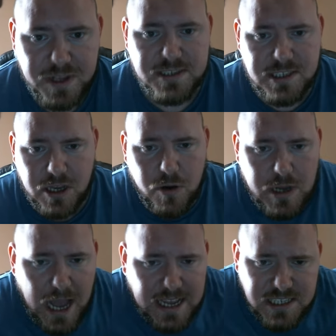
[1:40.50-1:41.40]
Still,
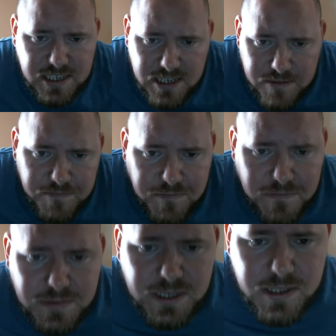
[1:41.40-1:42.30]
Casca
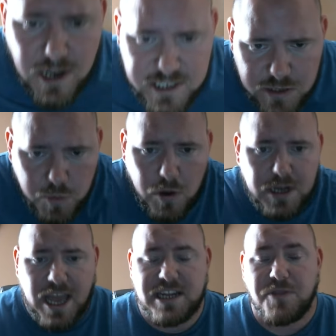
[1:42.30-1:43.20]
doesn't
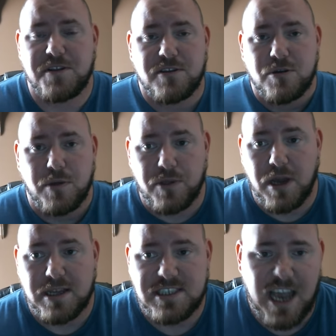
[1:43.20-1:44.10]
want anything to do with
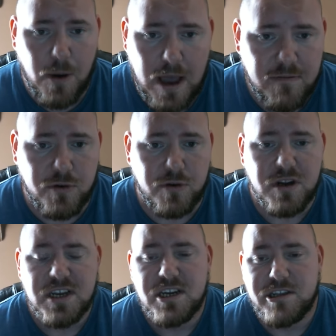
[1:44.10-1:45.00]
Guts. However,
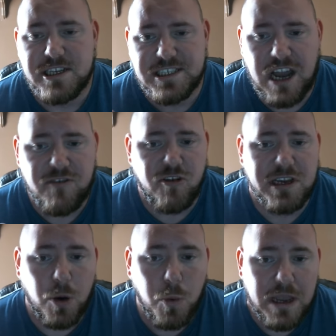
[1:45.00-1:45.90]
she's not
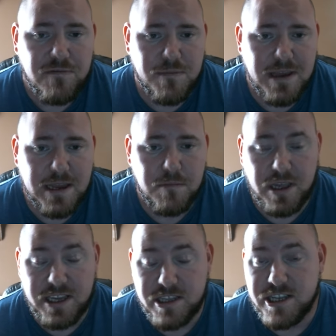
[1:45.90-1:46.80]
running away from him
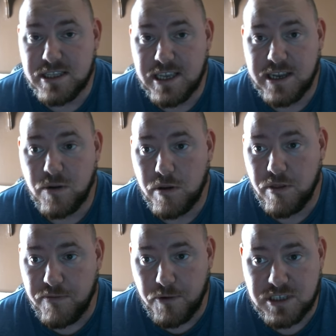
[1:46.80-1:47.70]
like she did
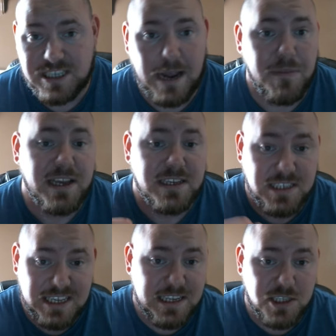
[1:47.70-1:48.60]
the first time they
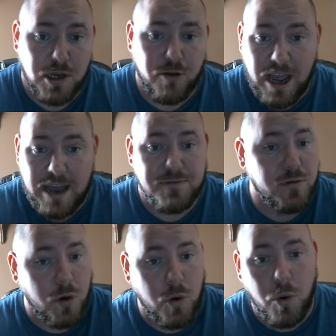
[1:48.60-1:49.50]
seen each other after
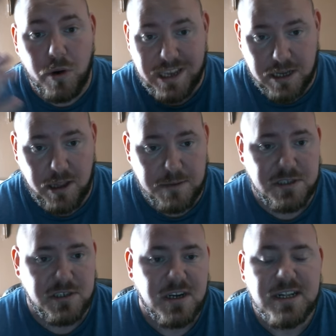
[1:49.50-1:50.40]
the whole
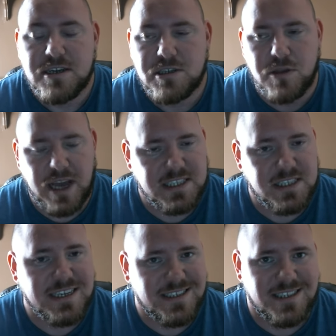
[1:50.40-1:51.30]
eclipse. So that's
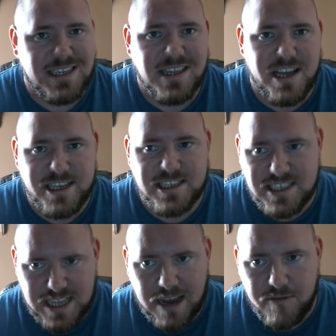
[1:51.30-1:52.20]
nice to see that
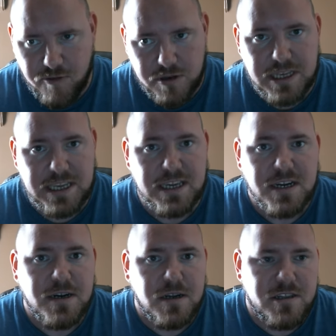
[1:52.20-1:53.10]
she's not really...
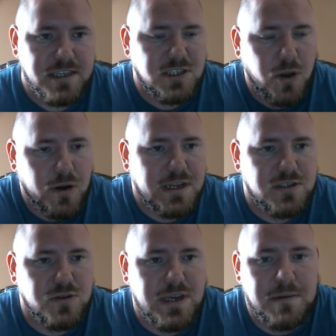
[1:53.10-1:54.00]
She's starting
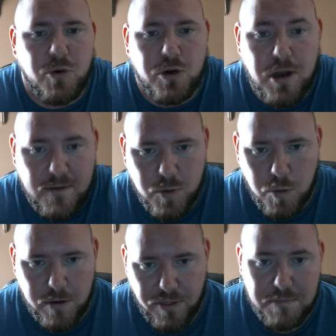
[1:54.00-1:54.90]
to get more
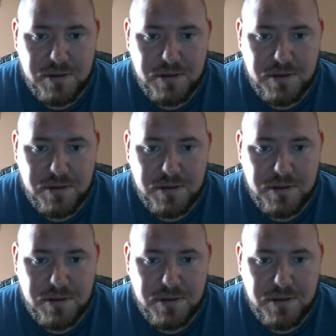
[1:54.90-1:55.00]
comfortable with him.